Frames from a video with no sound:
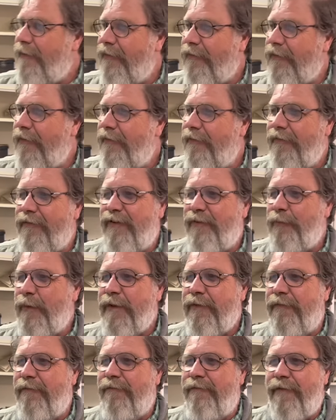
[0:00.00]
doesn't
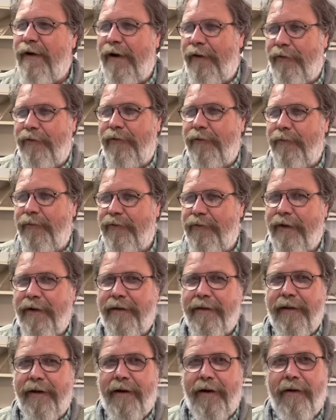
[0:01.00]
speak volumes right
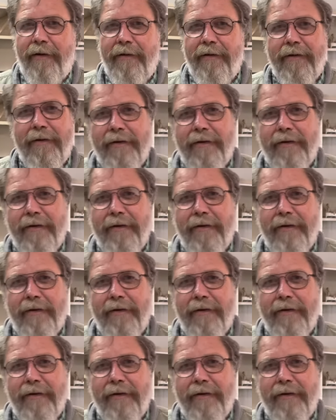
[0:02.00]
there. You